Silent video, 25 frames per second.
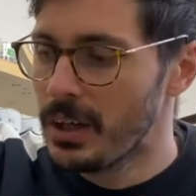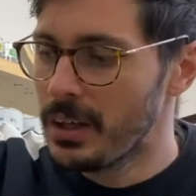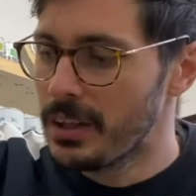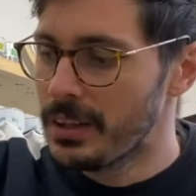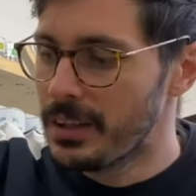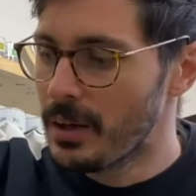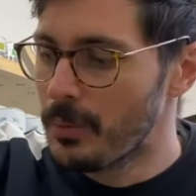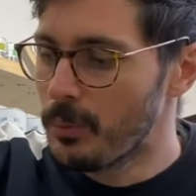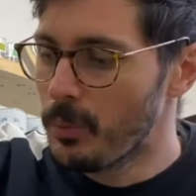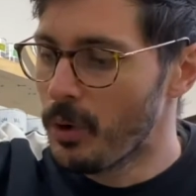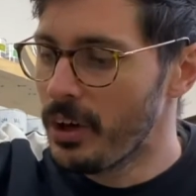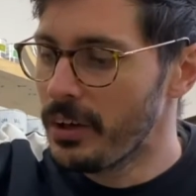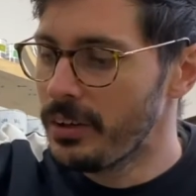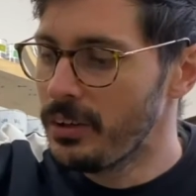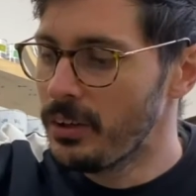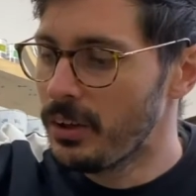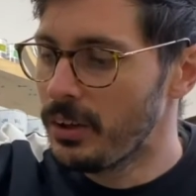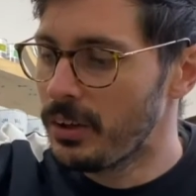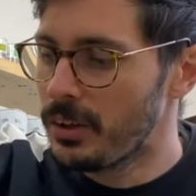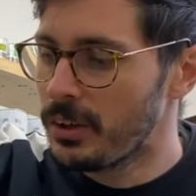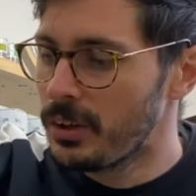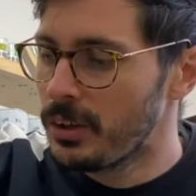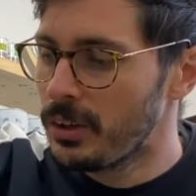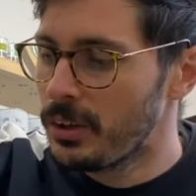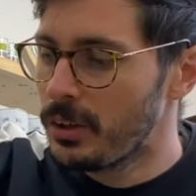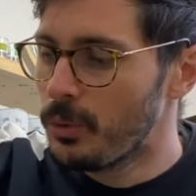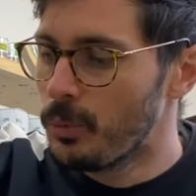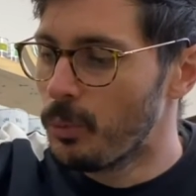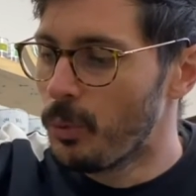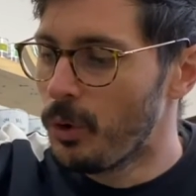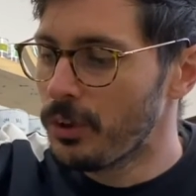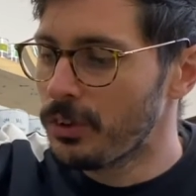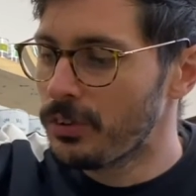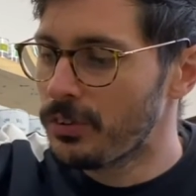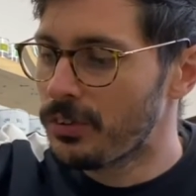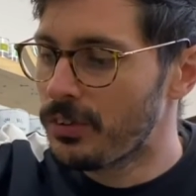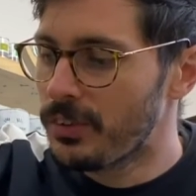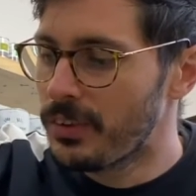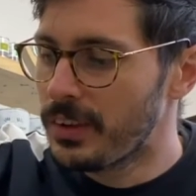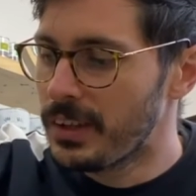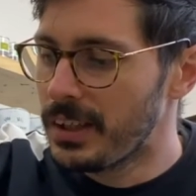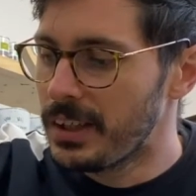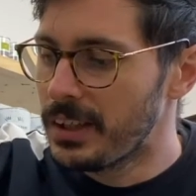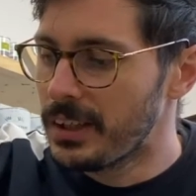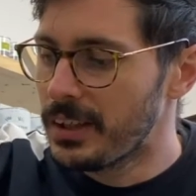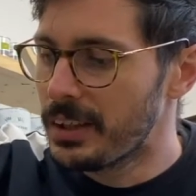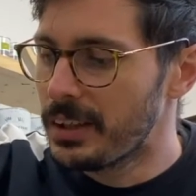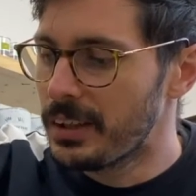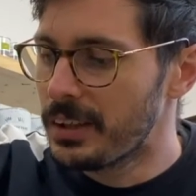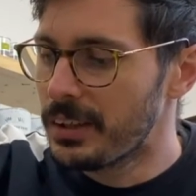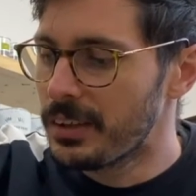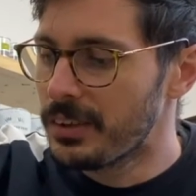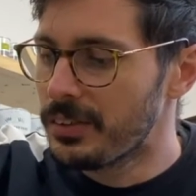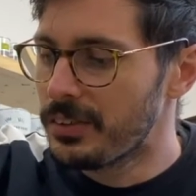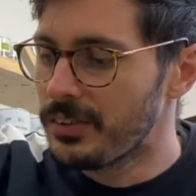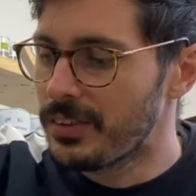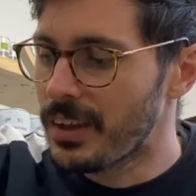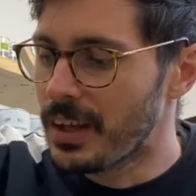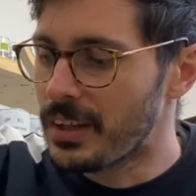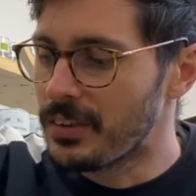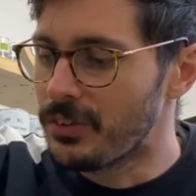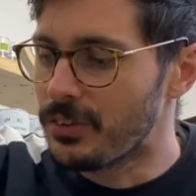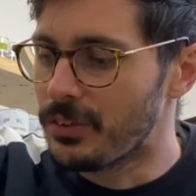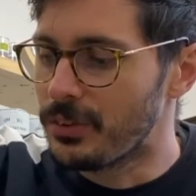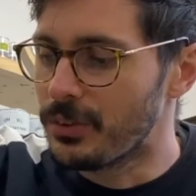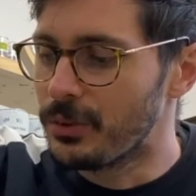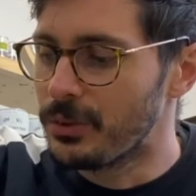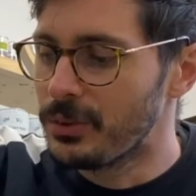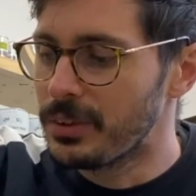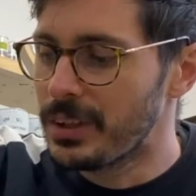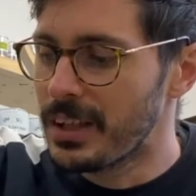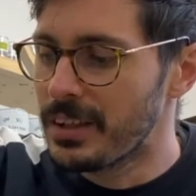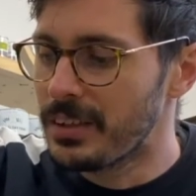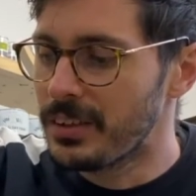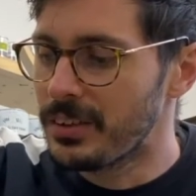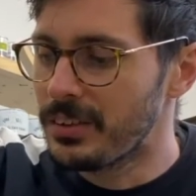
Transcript: then why not wash the stencil, get